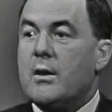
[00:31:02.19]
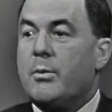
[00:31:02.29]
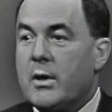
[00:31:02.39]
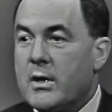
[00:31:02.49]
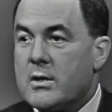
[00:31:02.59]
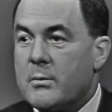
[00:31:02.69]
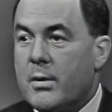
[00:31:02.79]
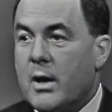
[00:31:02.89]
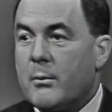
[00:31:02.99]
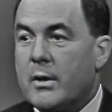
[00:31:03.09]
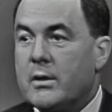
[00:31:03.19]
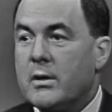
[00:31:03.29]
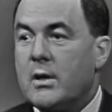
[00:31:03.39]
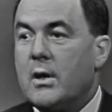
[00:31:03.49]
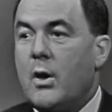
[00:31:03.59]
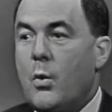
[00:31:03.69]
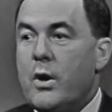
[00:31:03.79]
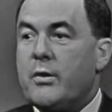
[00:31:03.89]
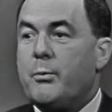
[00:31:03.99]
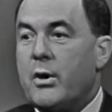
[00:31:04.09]
the police department
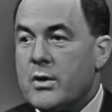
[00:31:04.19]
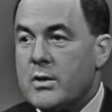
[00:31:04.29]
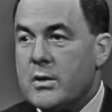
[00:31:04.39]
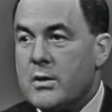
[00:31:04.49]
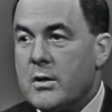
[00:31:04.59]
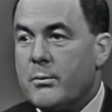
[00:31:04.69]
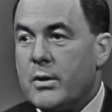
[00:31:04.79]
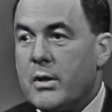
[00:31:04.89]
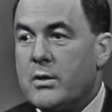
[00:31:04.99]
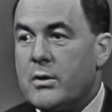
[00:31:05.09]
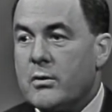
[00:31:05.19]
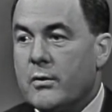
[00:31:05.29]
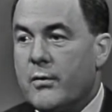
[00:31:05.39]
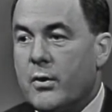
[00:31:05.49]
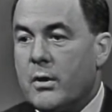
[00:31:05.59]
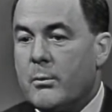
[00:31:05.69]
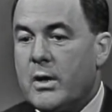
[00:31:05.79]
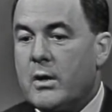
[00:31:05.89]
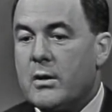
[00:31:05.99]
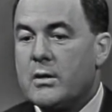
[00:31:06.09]
with persons in police uniform
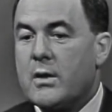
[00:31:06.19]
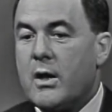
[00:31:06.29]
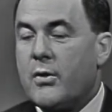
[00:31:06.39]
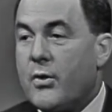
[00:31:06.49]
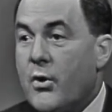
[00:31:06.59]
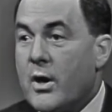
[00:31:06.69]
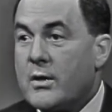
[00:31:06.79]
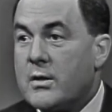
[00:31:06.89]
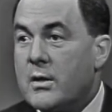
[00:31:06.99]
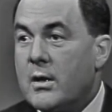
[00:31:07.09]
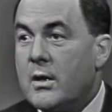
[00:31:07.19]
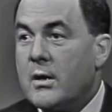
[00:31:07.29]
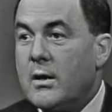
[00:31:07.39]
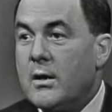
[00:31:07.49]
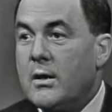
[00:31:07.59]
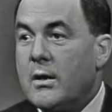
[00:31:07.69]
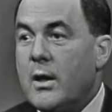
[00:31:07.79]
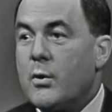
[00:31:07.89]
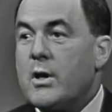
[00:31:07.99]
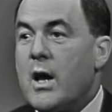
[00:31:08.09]
because they thought
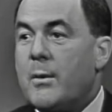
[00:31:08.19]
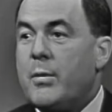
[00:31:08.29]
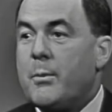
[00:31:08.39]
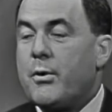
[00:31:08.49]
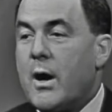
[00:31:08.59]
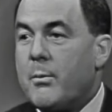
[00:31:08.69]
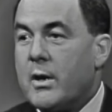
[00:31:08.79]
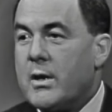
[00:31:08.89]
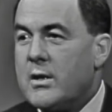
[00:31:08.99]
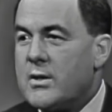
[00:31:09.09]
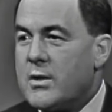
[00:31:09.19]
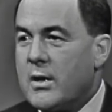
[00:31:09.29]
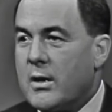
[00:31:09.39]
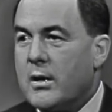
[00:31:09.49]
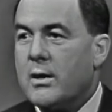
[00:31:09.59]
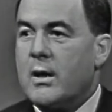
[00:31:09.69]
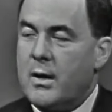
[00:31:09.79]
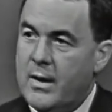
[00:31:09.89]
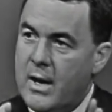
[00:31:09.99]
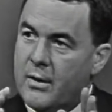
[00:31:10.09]
they would not be properly considered.
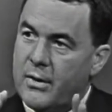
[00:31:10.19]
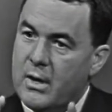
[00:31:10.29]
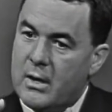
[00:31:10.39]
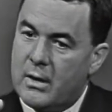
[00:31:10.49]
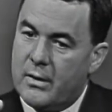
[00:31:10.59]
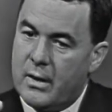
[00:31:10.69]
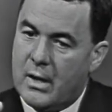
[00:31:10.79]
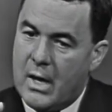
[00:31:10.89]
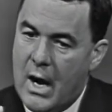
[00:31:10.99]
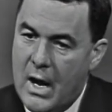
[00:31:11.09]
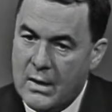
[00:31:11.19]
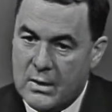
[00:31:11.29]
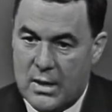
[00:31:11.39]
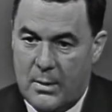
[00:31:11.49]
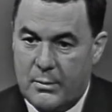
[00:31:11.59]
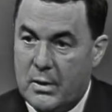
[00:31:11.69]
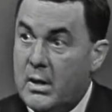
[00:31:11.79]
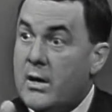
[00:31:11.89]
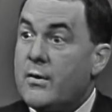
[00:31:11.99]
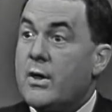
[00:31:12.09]
Now, the, the concept,
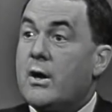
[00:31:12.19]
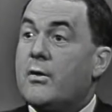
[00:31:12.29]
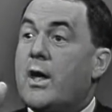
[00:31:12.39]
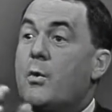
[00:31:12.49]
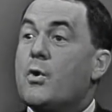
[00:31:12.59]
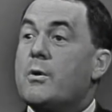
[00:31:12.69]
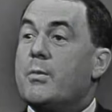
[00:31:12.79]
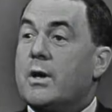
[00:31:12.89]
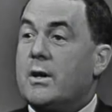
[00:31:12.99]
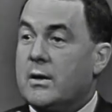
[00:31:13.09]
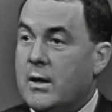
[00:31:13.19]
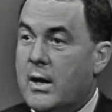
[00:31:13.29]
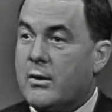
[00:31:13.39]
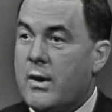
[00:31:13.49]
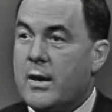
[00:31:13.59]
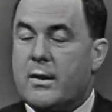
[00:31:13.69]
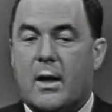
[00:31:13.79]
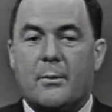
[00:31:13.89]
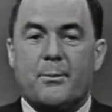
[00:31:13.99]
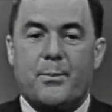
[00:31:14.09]
even though they would be, and I grant that,